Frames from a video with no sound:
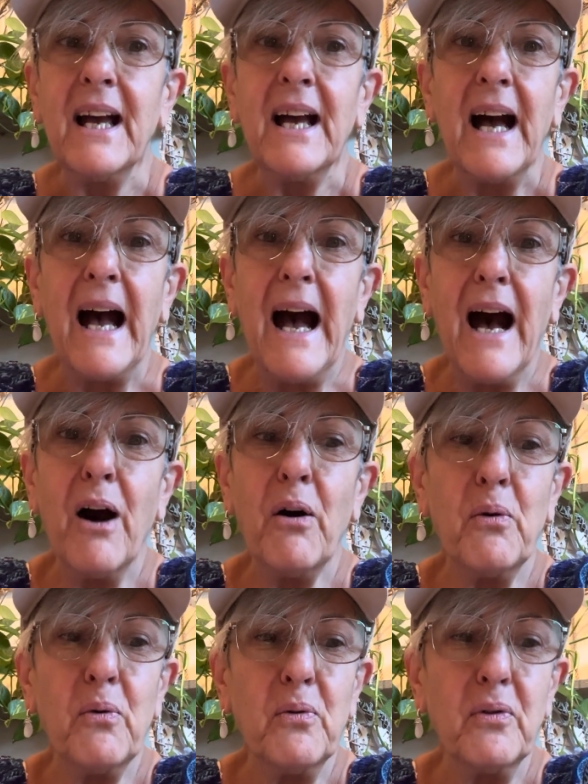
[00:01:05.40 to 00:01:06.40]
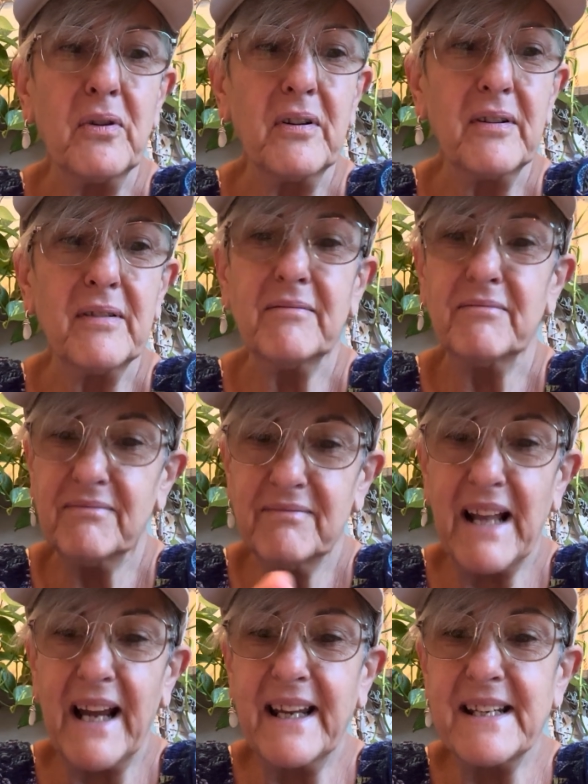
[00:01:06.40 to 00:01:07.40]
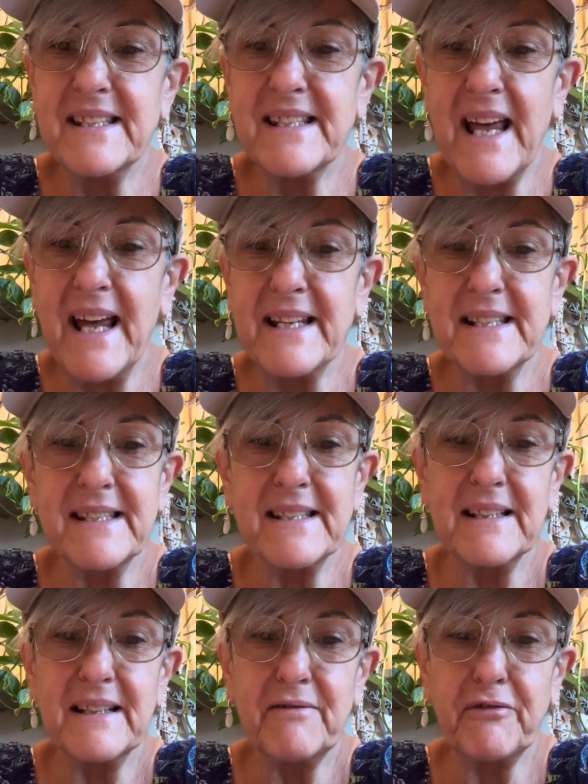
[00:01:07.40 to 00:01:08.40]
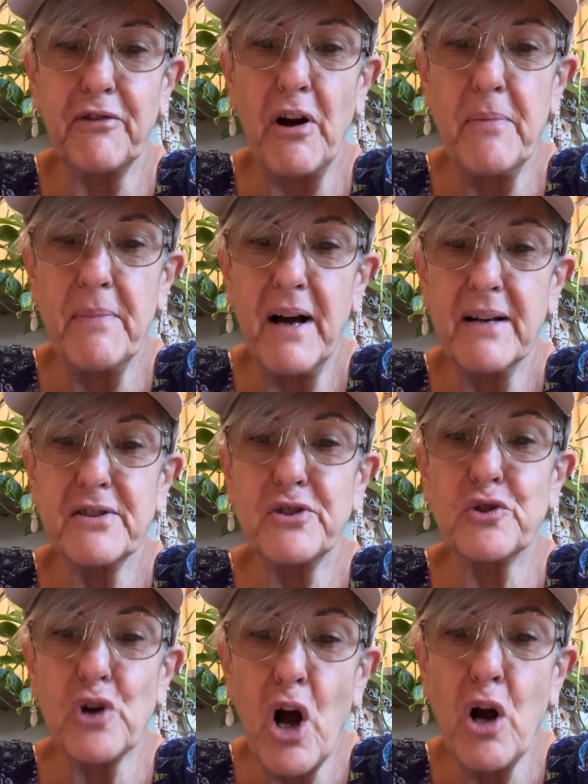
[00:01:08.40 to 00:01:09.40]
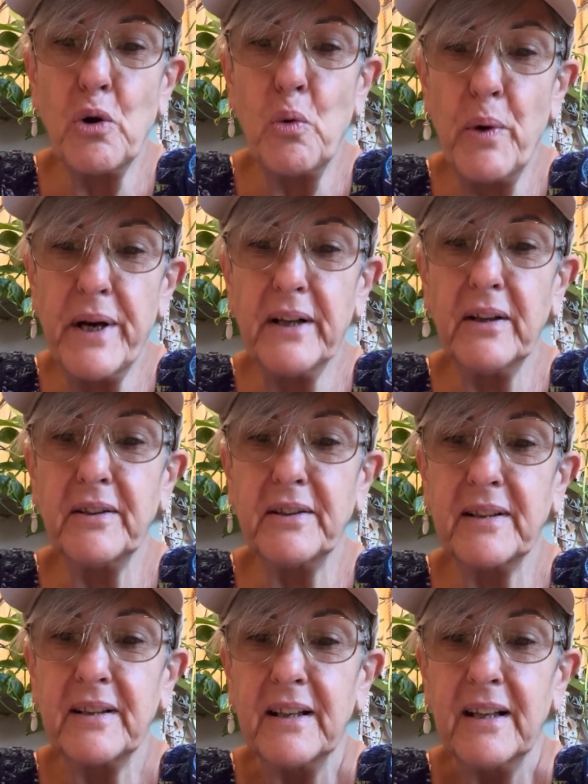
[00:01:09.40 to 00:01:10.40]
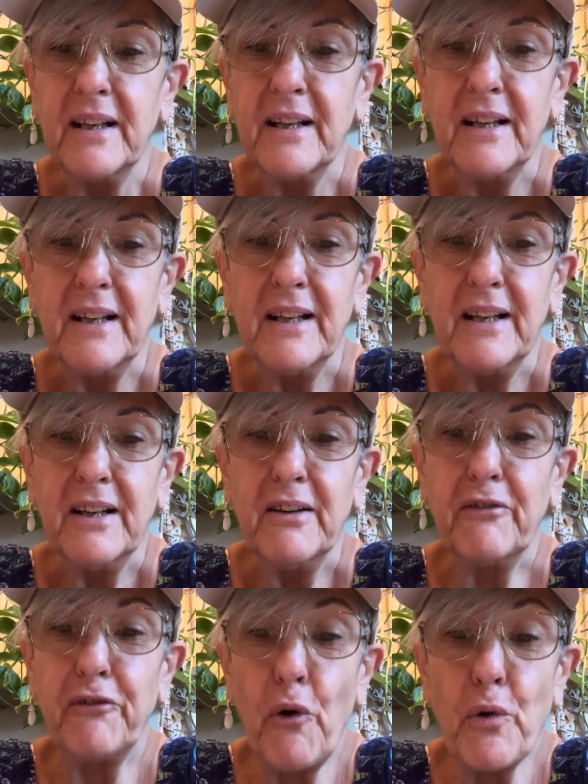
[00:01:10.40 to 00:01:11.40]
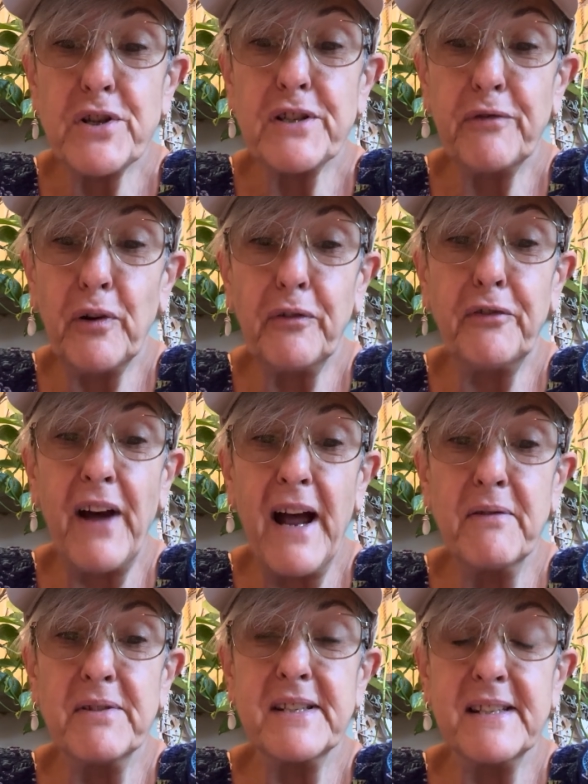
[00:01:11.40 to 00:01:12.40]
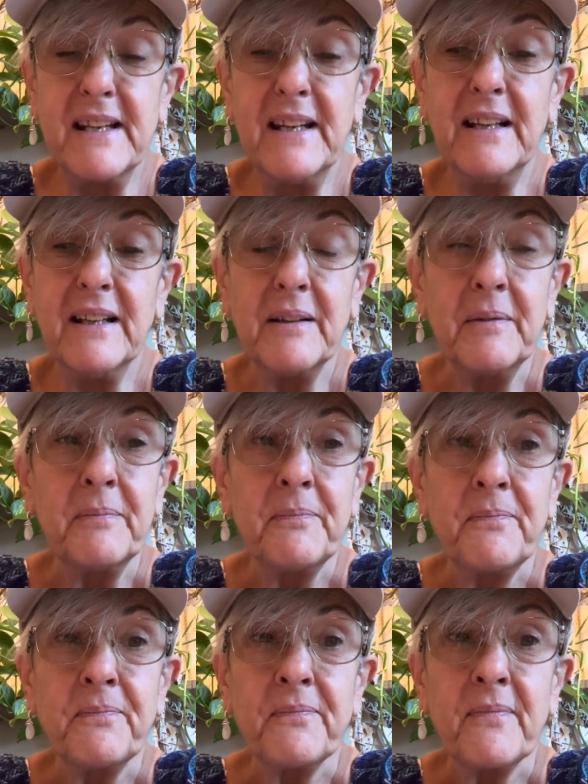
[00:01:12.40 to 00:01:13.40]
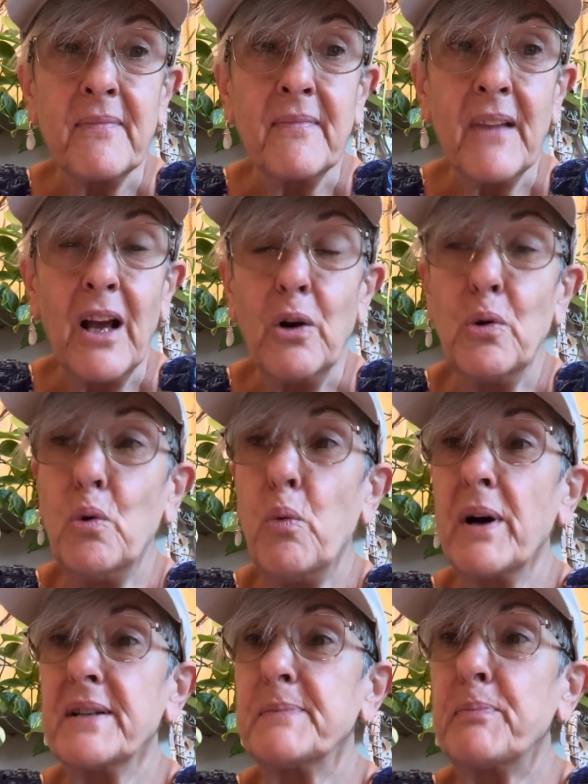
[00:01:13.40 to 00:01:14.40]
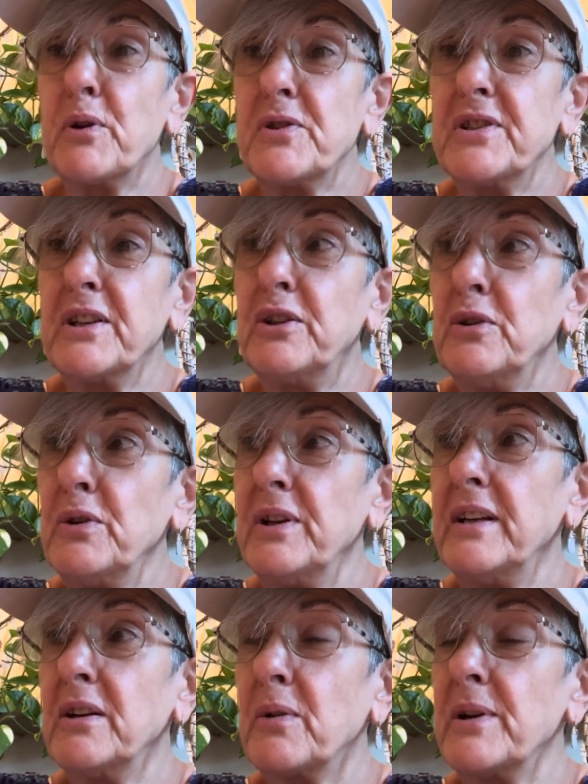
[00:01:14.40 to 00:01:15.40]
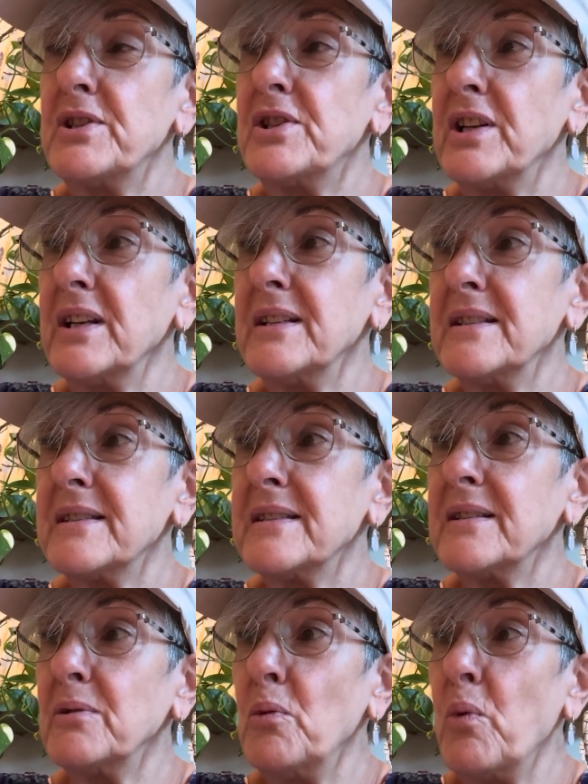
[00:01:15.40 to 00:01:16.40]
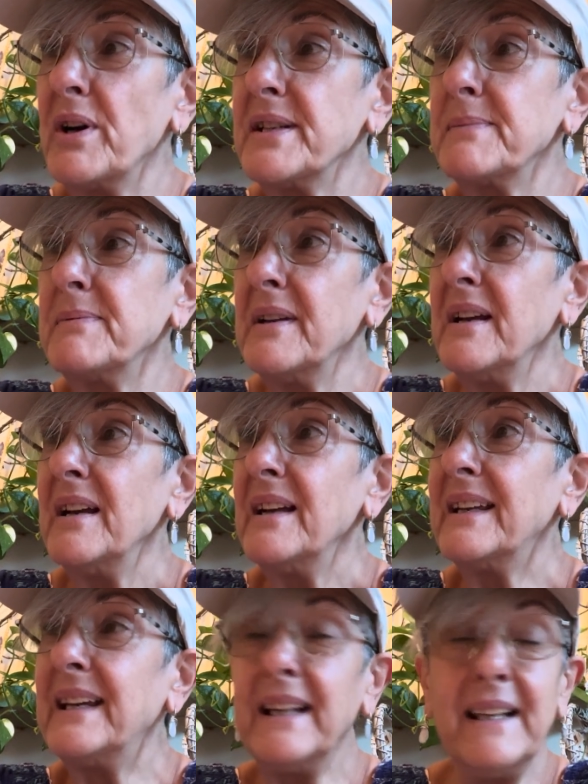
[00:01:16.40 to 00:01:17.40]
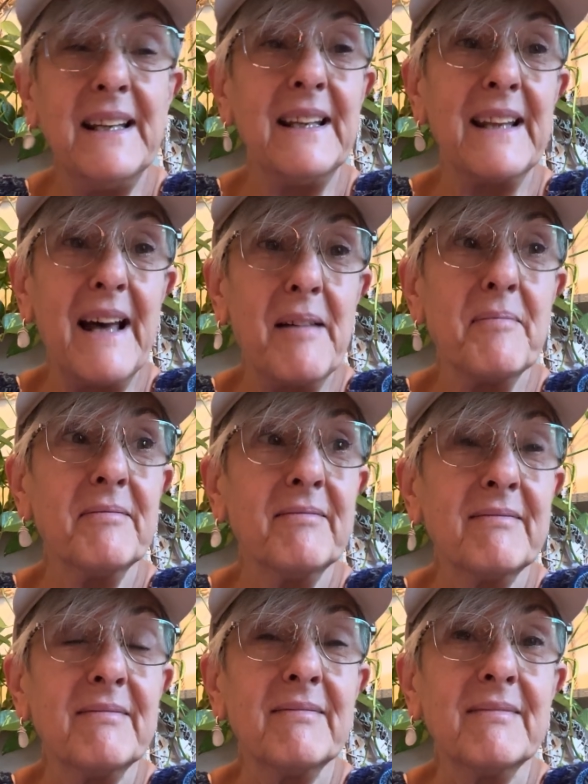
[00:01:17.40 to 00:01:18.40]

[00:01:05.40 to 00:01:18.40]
How, like it says, from a strong-willed, forceful Pharisee who was persecuting Christians, who was killing them,